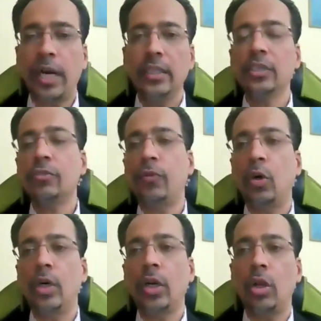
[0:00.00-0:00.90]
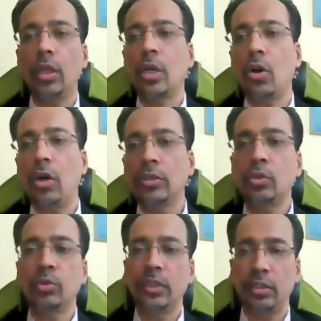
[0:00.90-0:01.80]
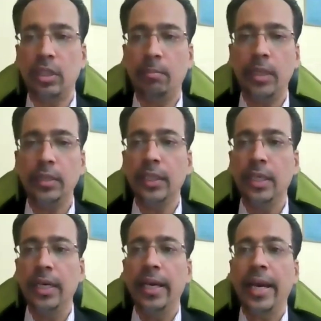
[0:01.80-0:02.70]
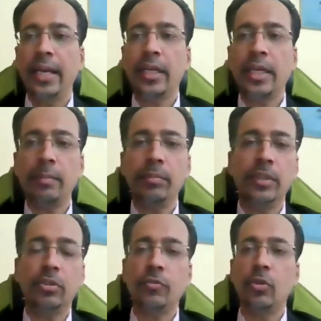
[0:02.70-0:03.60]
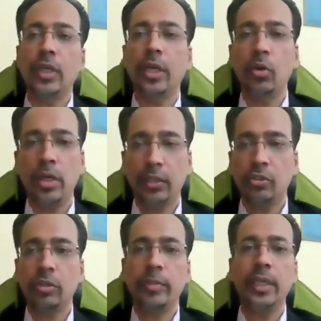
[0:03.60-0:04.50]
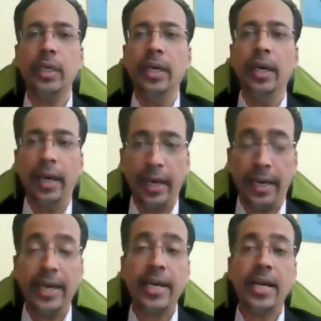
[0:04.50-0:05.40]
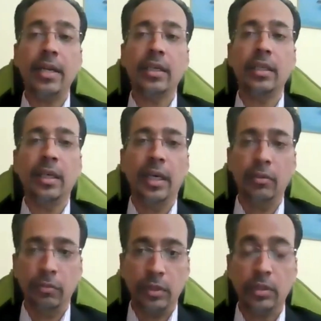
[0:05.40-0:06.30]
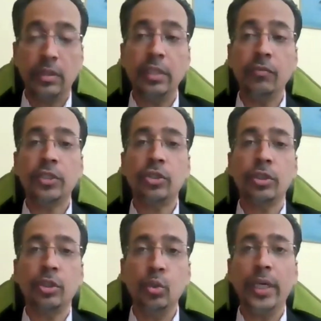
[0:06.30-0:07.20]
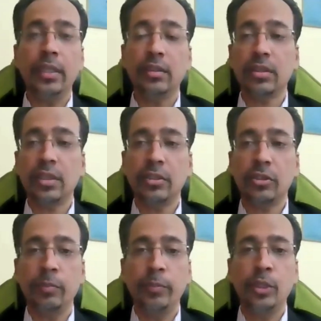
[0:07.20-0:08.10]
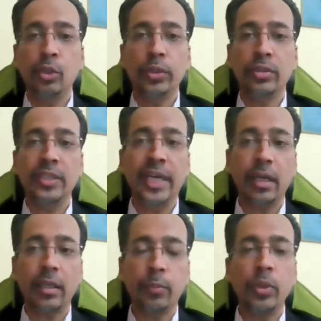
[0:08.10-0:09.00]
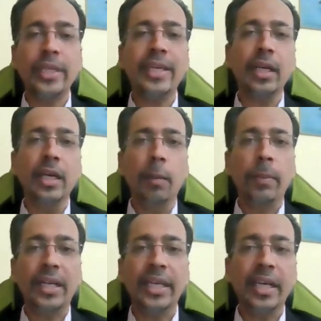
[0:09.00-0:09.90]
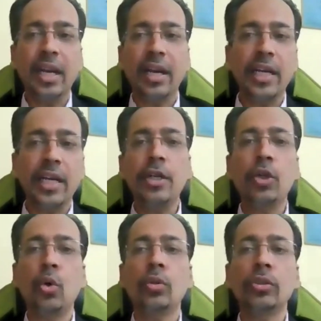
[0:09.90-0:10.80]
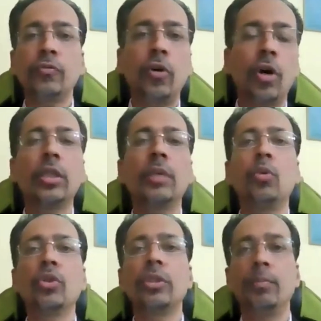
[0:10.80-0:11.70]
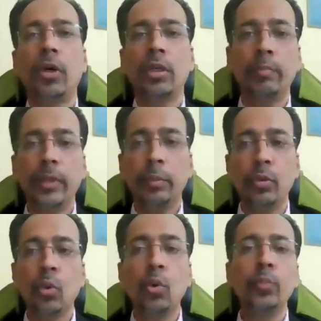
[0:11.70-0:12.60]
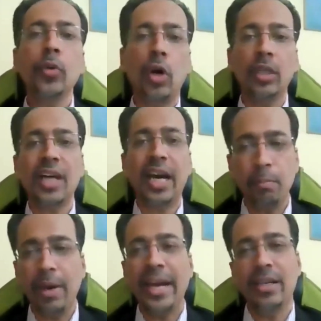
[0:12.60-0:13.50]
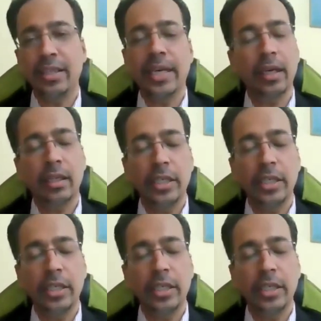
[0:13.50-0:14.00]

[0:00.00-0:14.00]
folk, I'll just forward all the calls to this number and keep this phone alone next to me. And the thing which you had discussed, Bindu, is that putting particular ringtones for the most important people whom calls I might